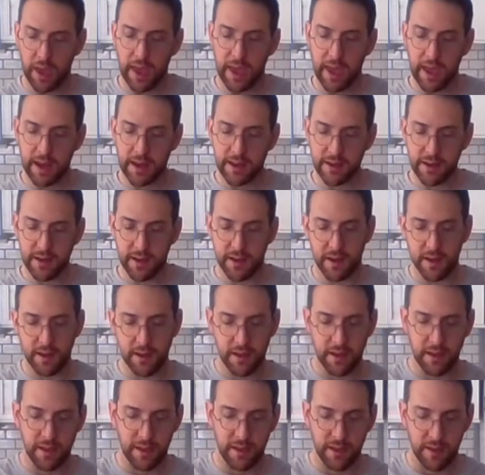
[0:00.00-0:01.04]
And
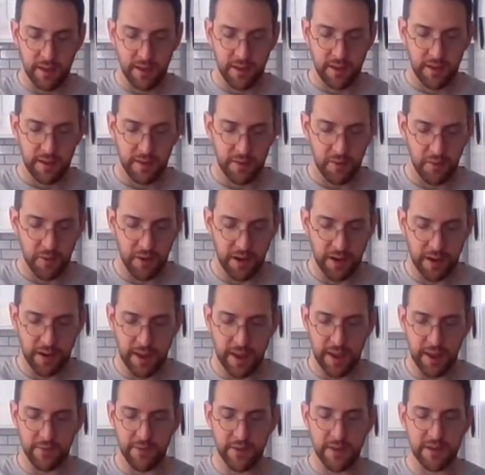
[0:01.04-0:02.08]
we're gonna
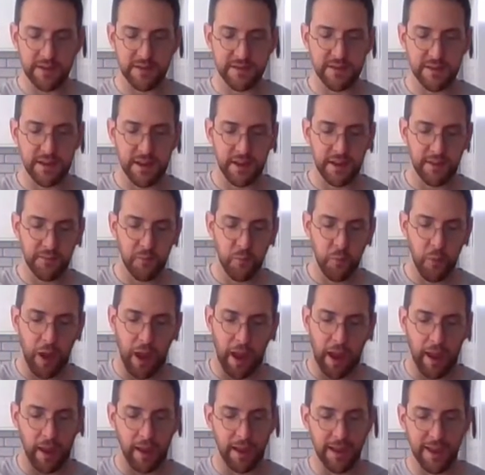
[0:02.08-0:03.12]
have these, I
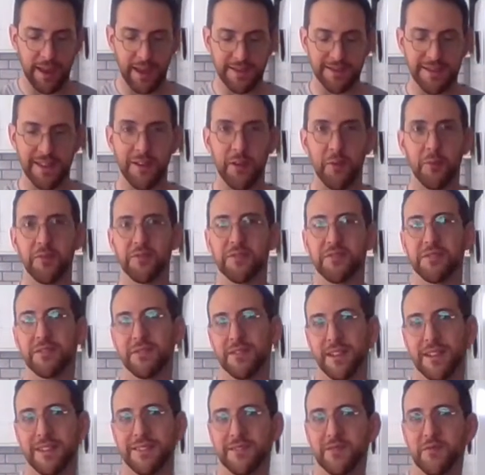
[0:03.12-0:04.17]
guess they almost
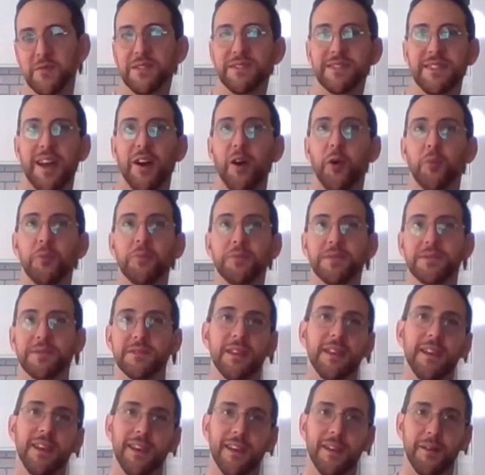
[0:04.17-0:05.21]
look like Swiss Alps
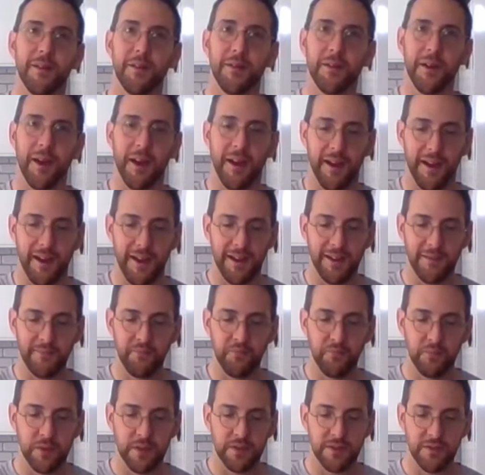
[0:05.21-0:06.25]

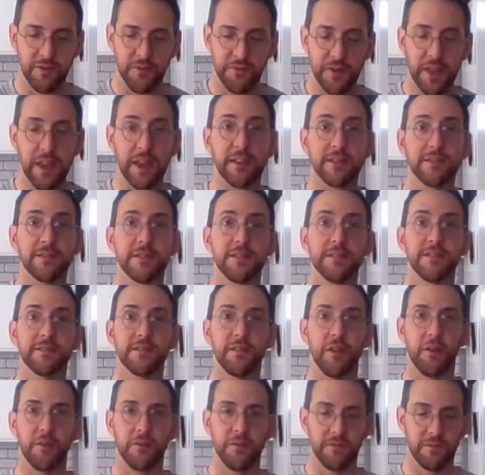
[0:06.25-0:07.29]
soufflés.
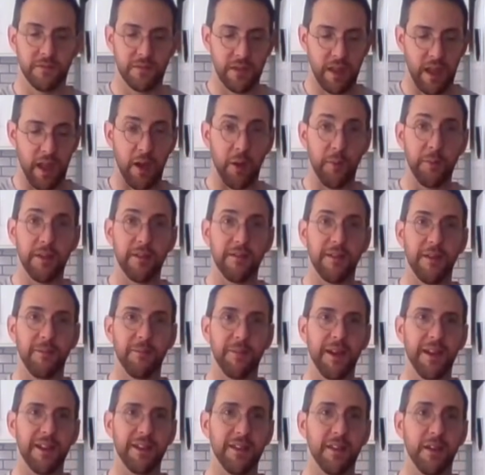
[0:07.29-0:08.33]
So I'll be
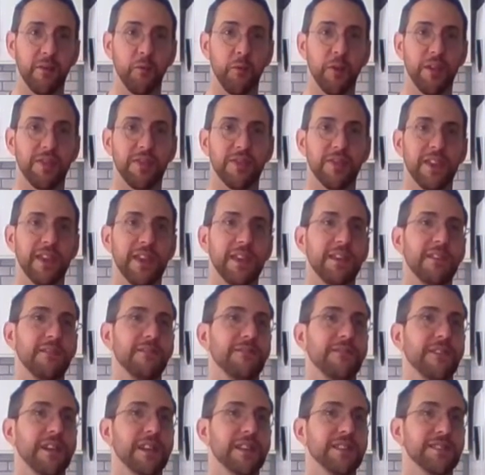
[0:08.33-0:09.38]
right back with the
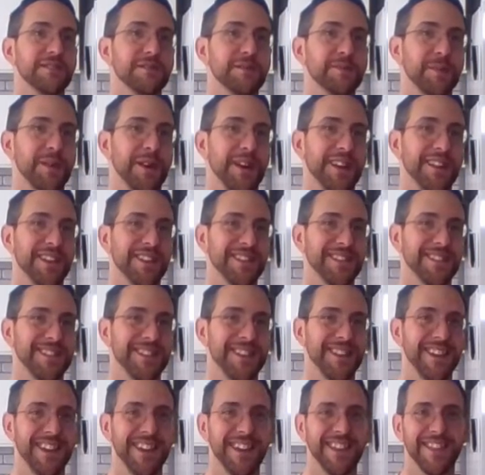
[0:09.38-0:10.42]
finished product.
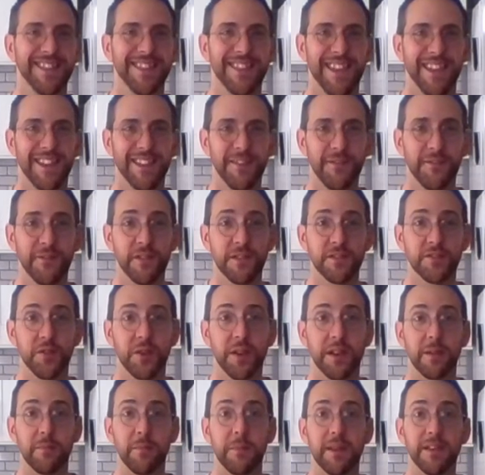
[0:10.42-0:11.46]
Thank you for
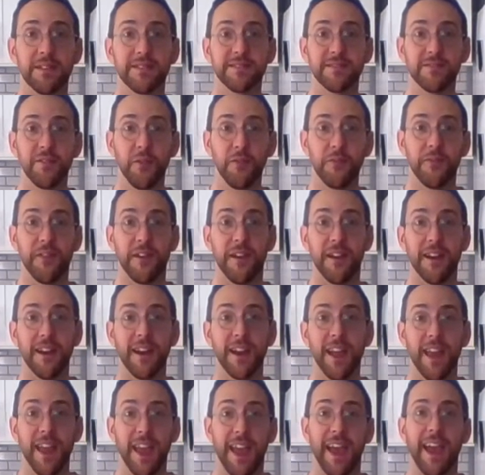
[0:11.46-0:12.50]
joining me so
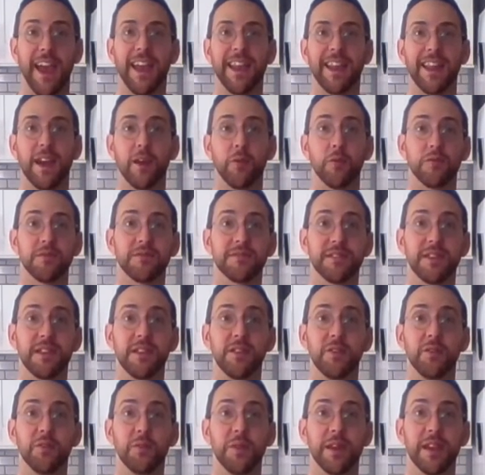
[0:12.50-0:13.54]
far, and I will see
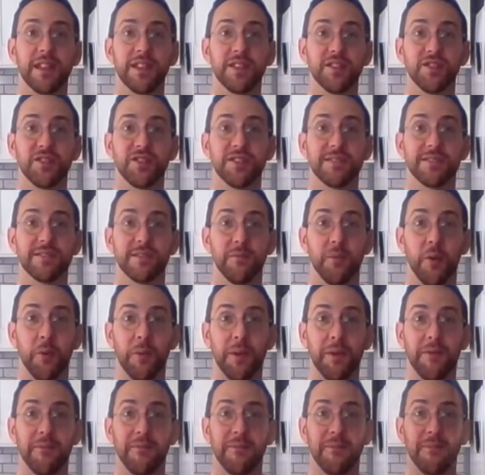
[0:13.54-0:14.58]
you in just a
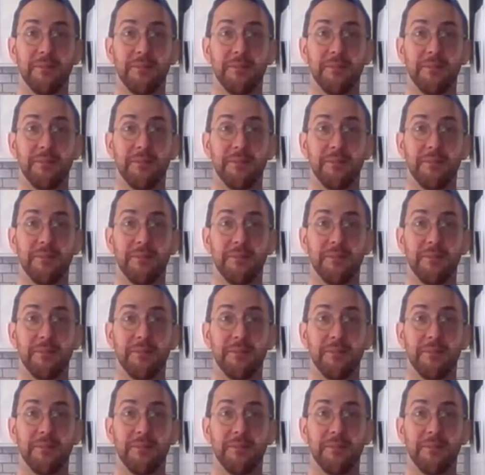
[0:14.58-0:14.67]
moment.